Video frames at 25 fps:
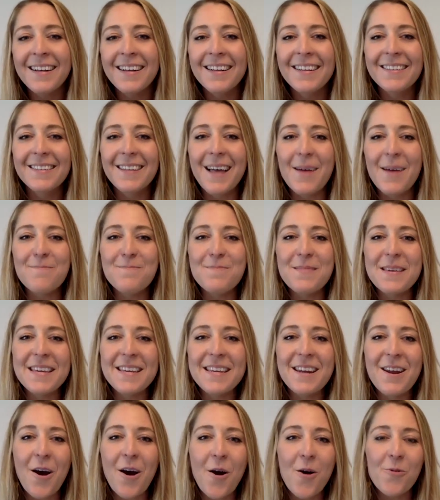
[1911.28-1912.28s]
Let me
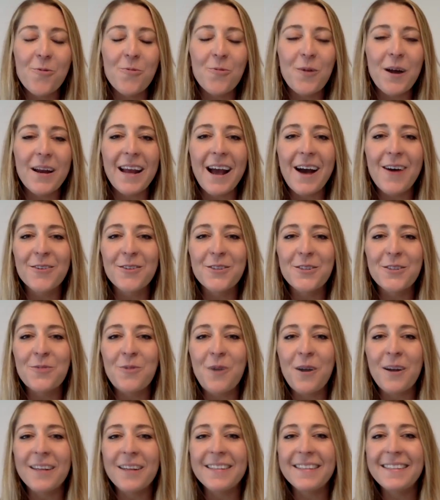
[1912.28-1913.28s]
know what else you
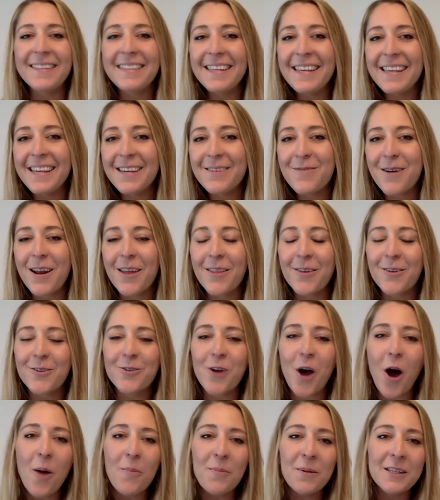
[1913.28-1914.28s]
want to see, what other
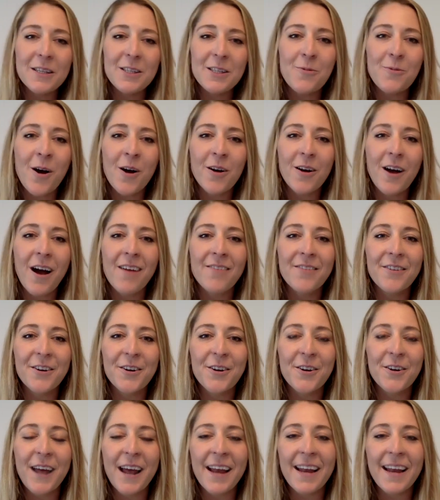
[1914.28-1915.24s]
topics you want covered,